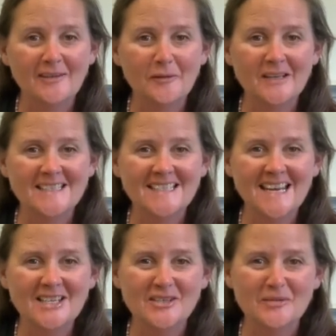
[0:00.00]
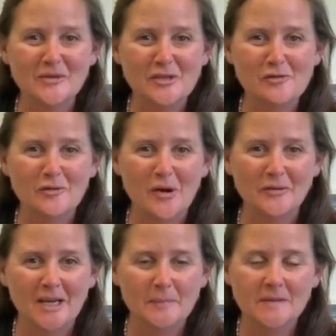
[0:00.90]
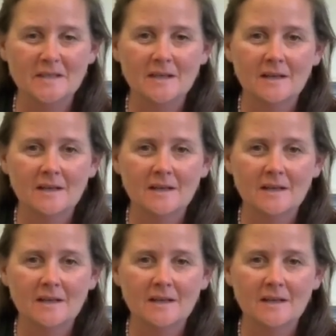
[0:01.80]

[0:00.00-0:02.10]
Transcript: orientations with your grown-ups.